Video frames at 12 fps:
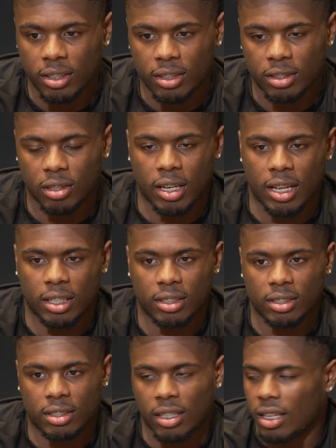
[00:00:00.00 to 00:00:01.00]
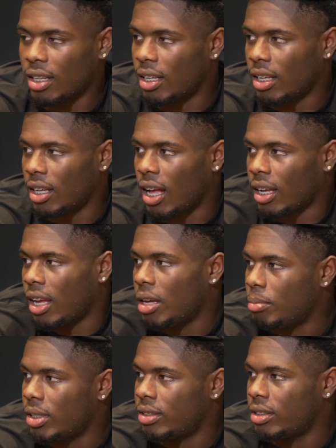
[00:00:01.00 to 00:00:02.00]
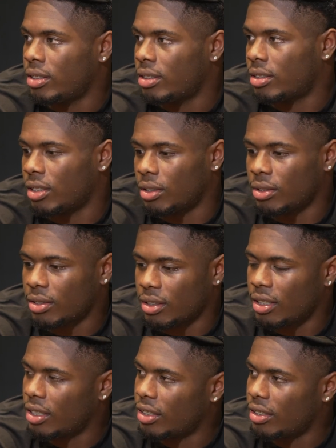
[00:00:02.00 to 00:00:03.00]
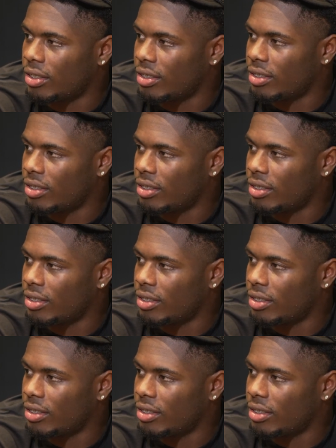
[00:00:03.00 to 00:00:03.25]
So like, I can't miss it. So yeah.